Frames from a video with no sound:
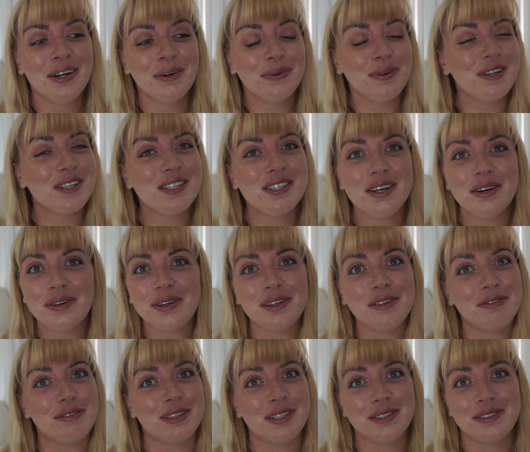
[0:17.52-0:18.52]
was so
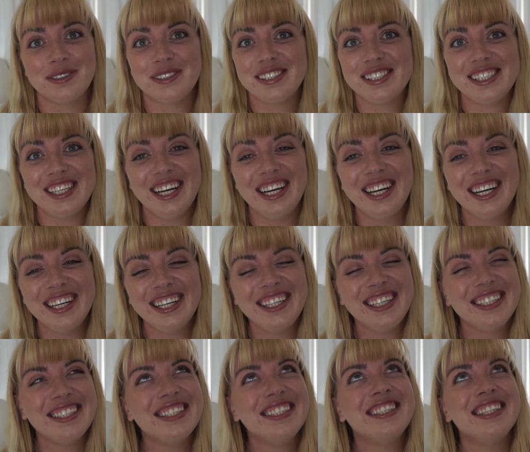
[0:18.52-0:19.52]
confused.
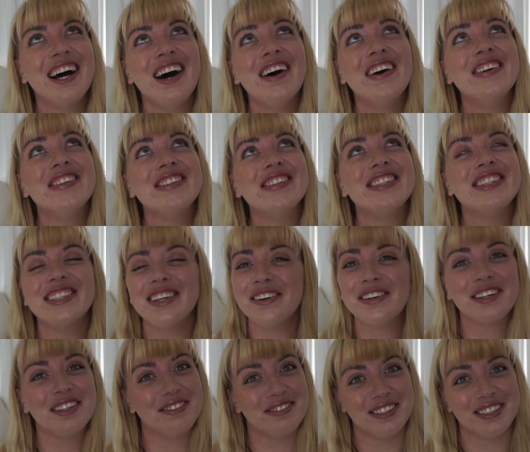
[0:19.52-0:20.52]
so, so
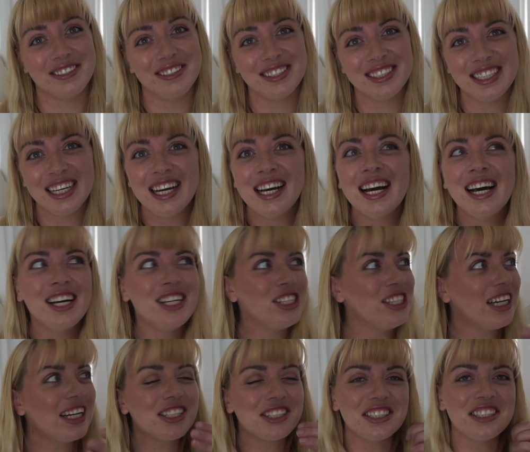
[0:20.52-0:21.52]
confused.
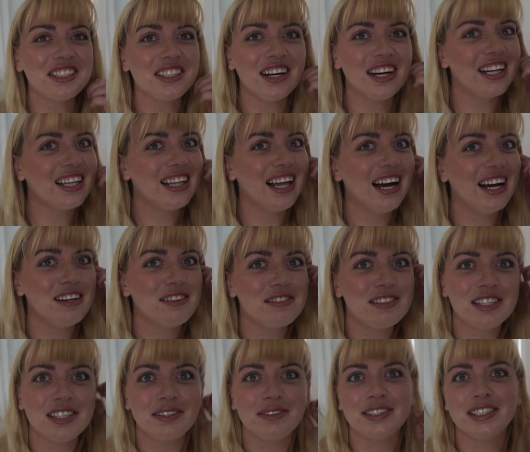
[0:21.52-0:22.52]
She actually saw it live
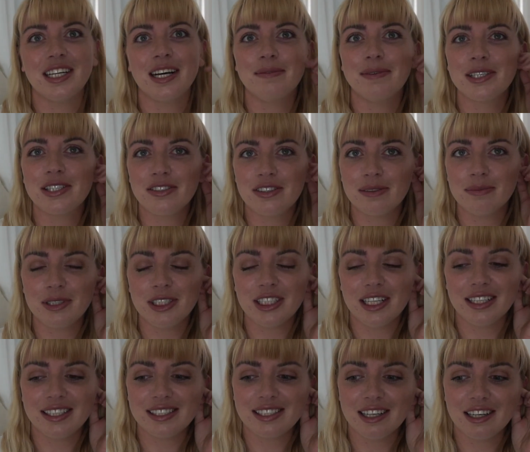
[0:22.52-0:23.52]
too, which I'm extremely
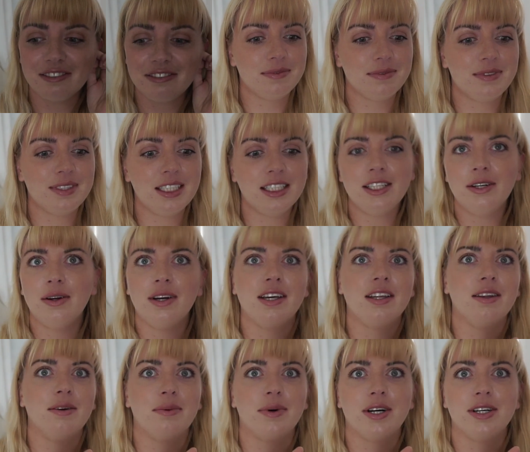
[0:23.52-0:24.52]
jealous of. Didn't know any
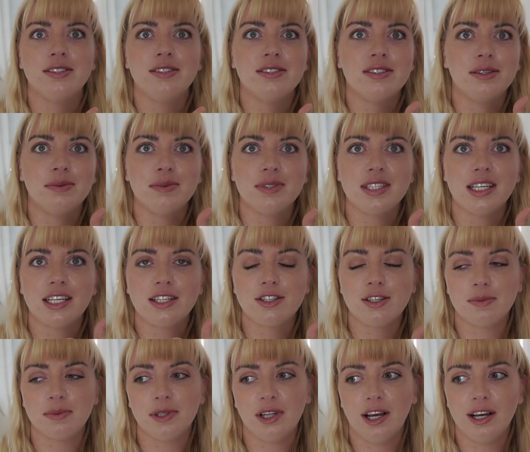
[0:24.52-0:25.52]
of the words, so was like
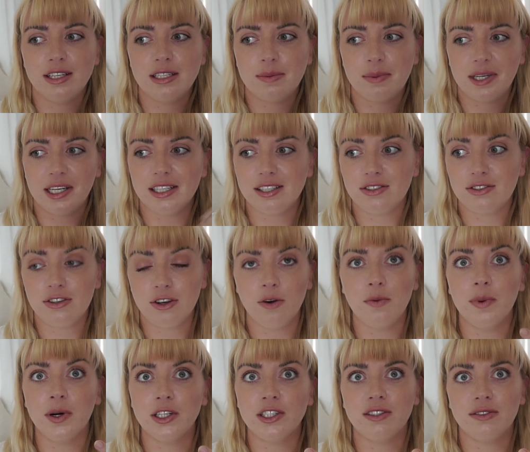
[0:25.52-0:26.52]
super lost because so
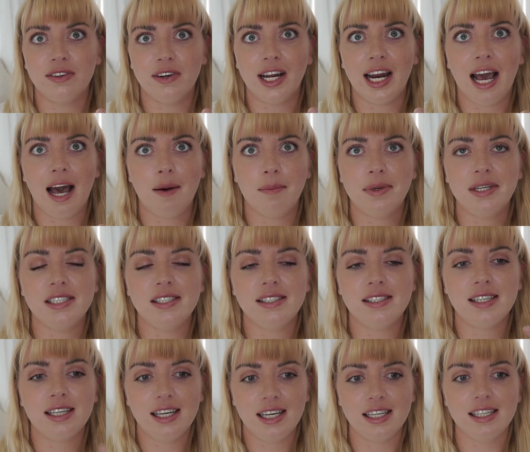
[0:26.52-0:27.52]
much of what
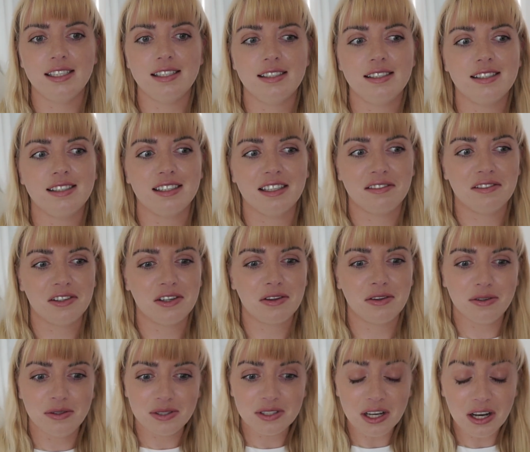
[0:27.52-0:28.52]
happens is delivered
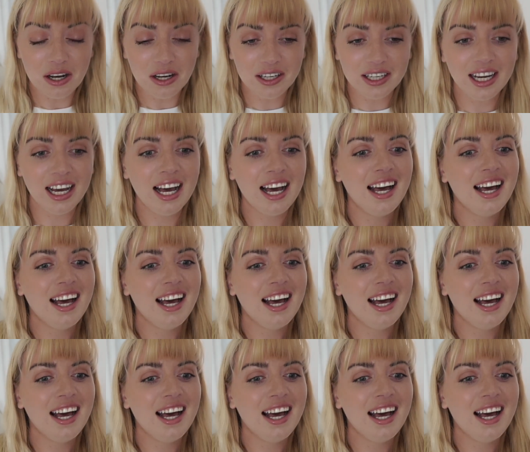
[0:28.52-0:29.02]
through song.